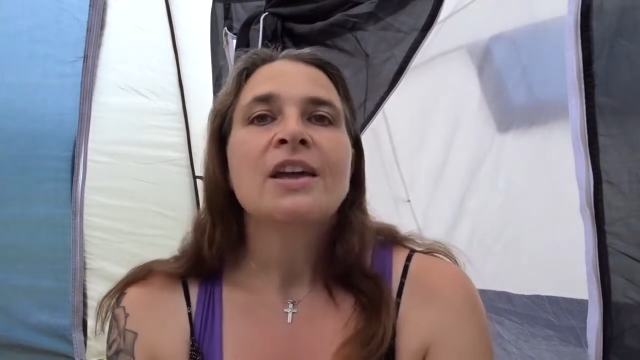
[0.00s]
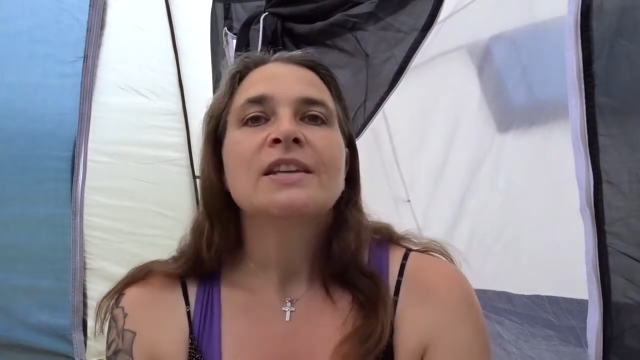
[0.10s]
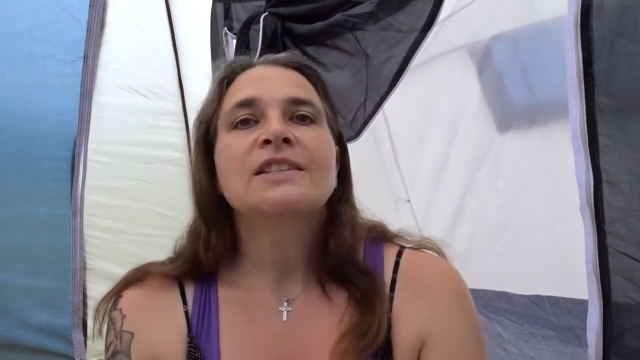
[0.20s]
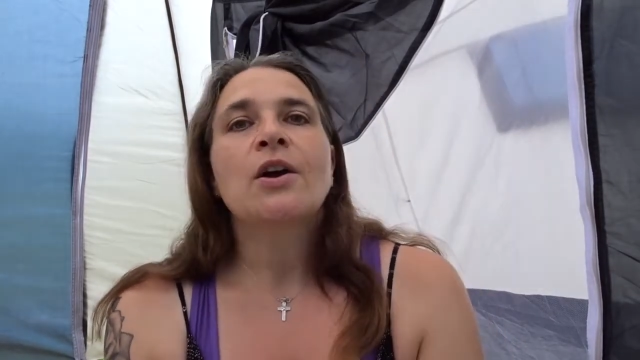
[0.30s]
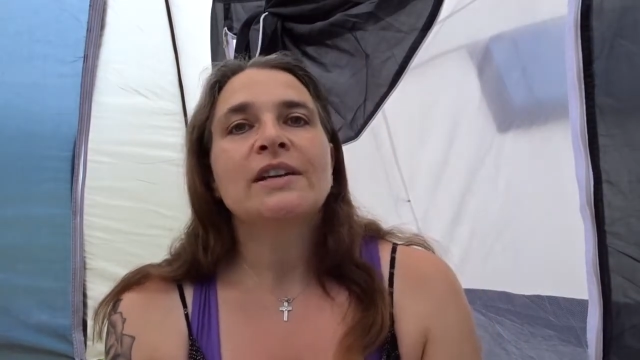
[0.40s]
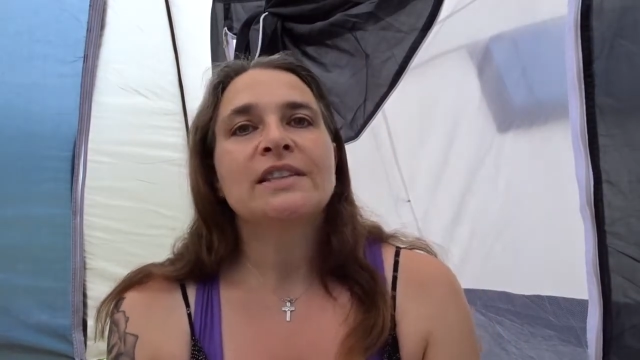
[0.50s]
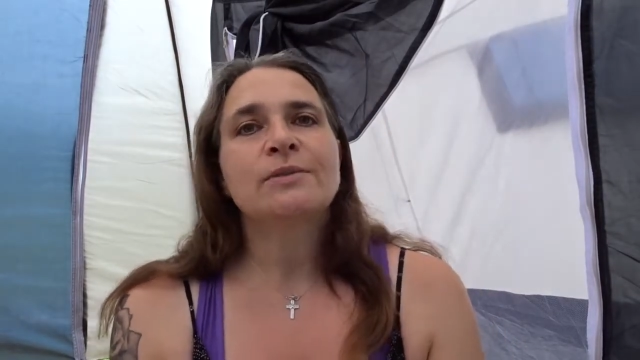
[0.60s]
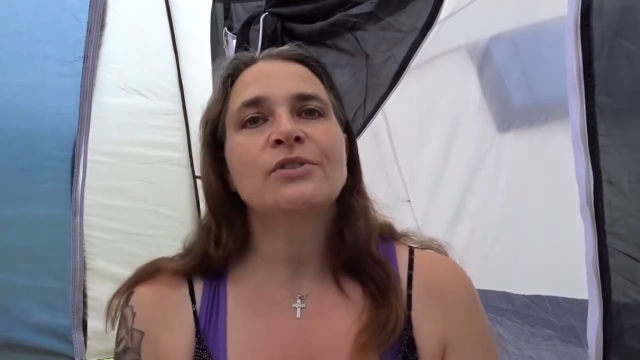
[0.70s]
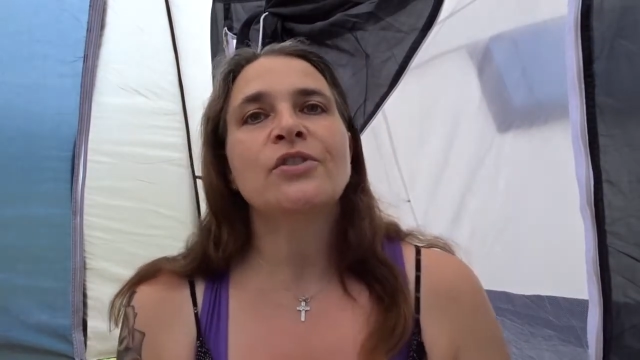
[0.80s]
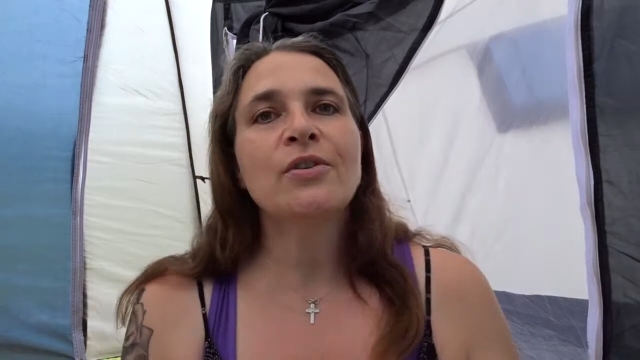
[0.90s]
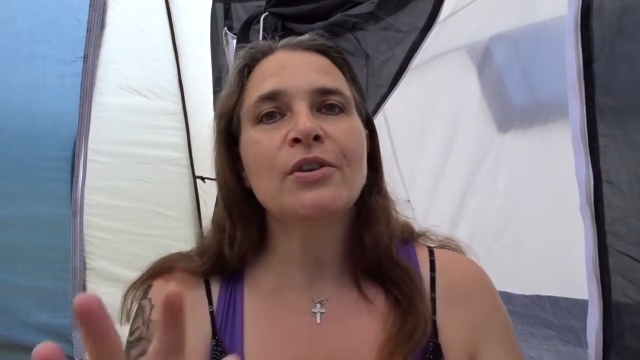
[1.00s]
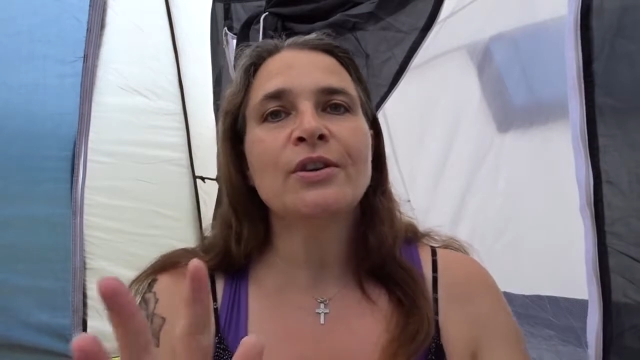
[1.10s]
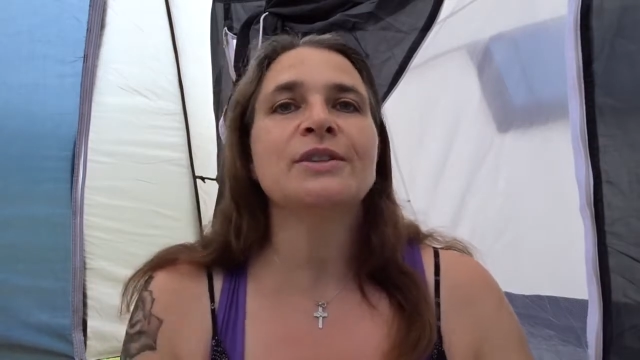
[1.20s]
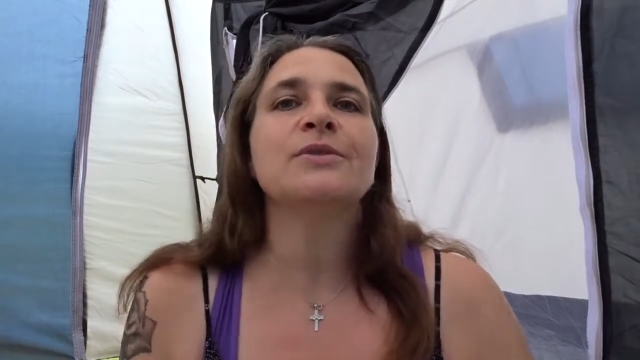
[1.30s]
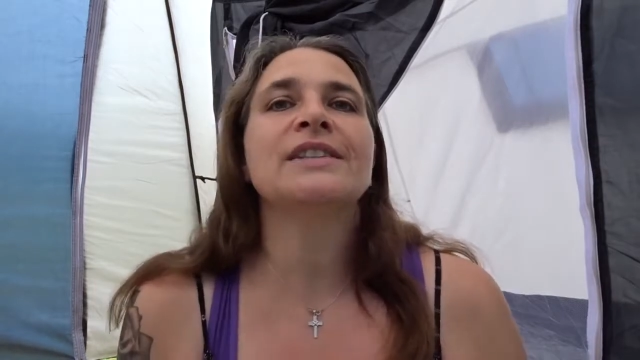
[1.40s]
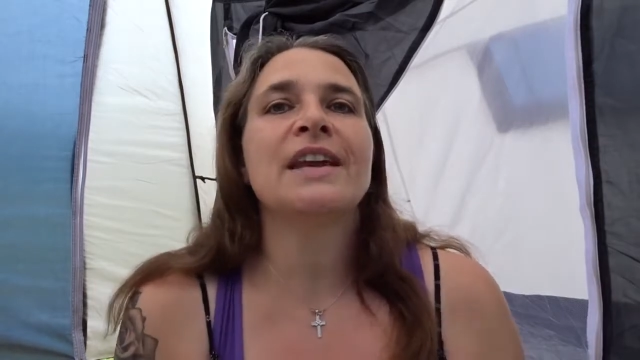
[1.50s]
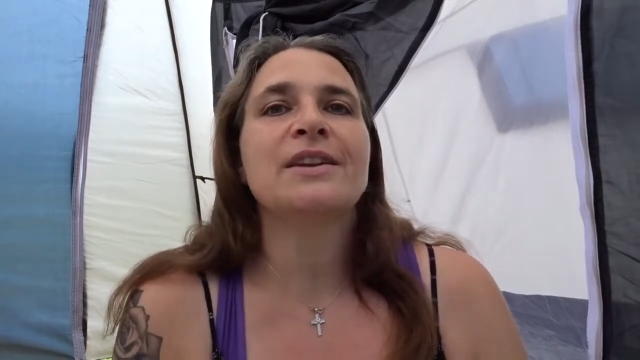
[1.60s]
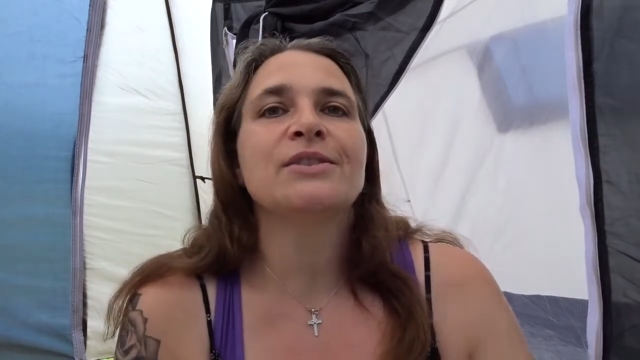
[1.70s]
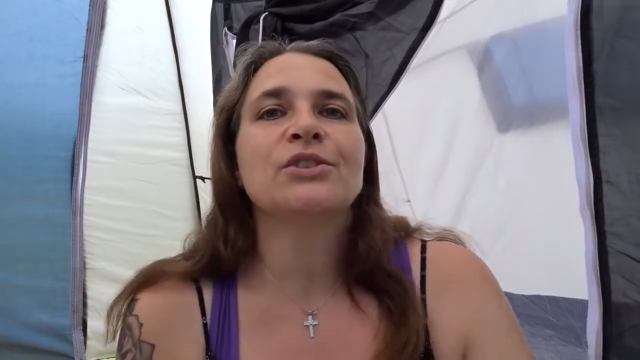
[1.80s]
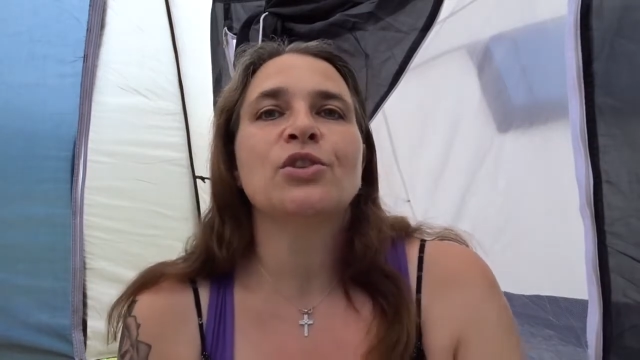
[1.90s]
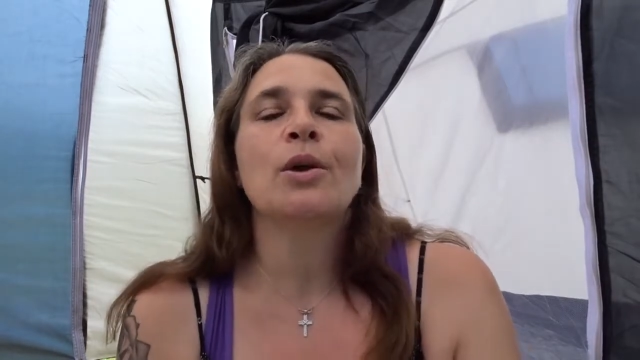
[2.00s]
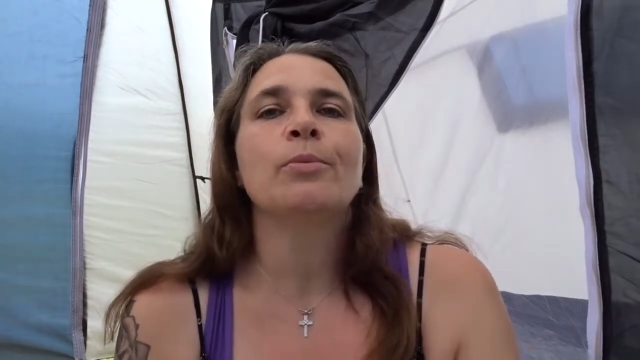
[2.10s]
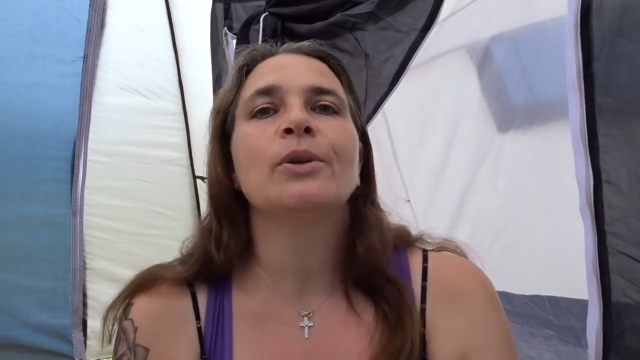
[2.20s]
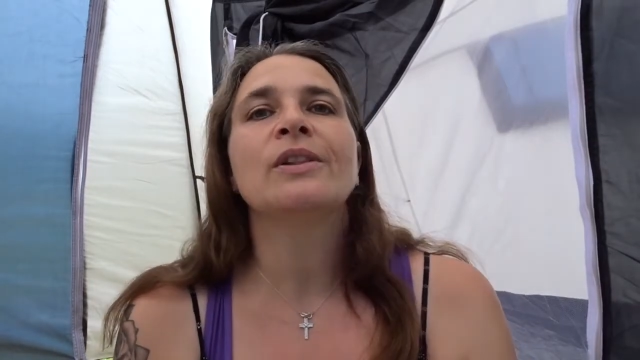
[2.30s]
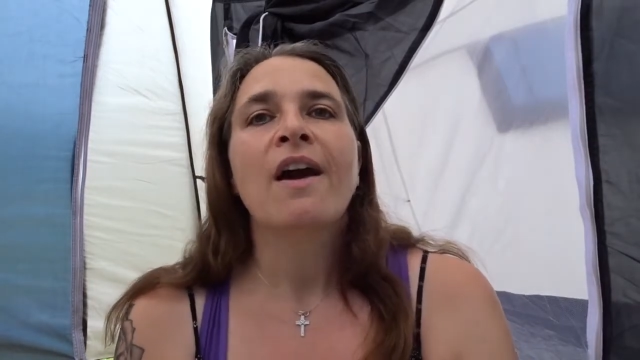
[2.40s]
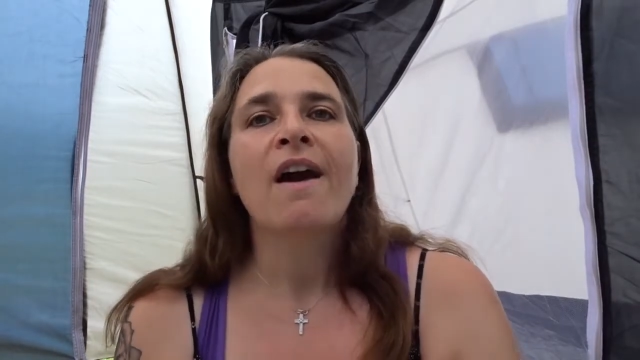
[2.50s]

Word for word: So I said, well, no, no, I don't want to get you into trouble.